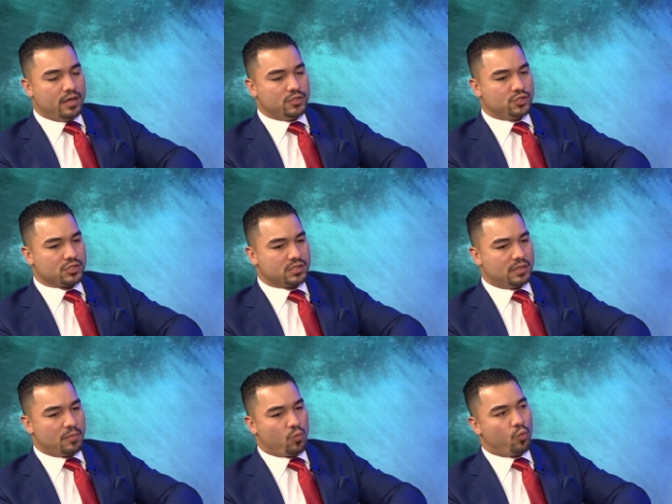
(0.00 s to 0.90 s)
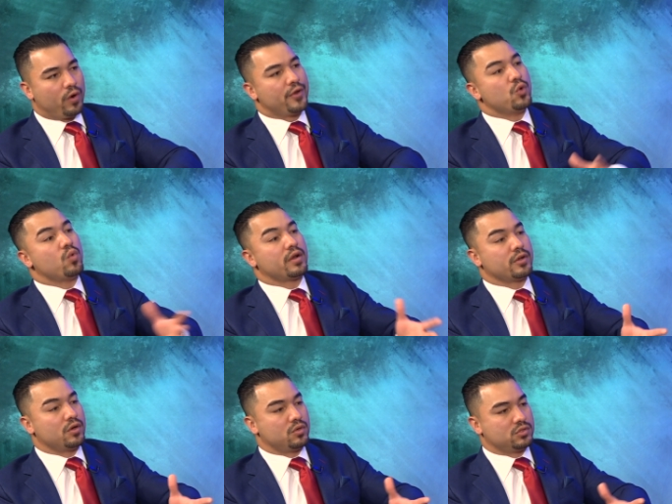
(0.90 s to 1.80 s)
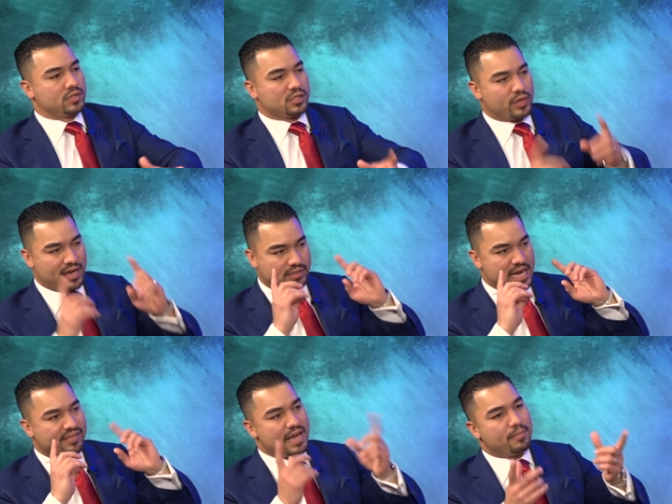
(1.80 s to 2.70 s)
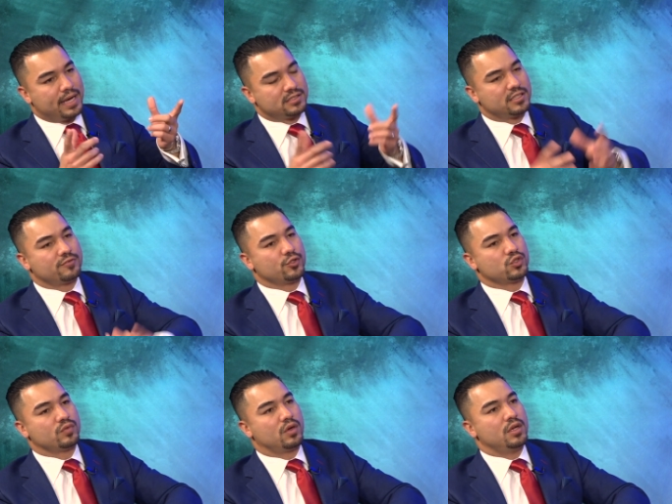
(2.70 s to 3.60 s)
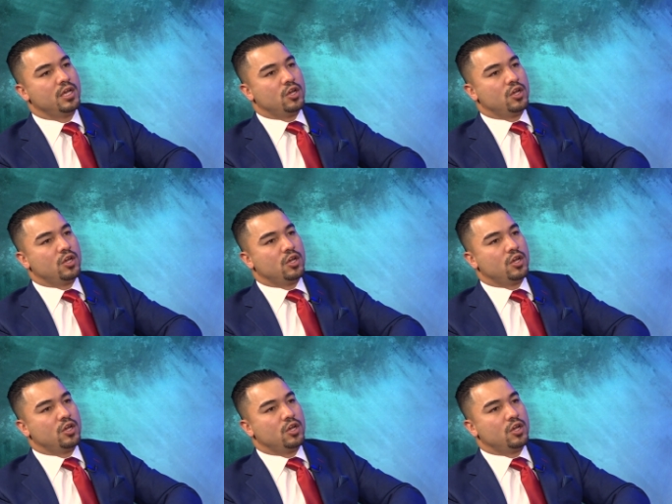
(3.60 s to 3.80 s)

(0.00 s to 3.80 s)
just where you want to go. So that's why you have to have that mindset, first of all.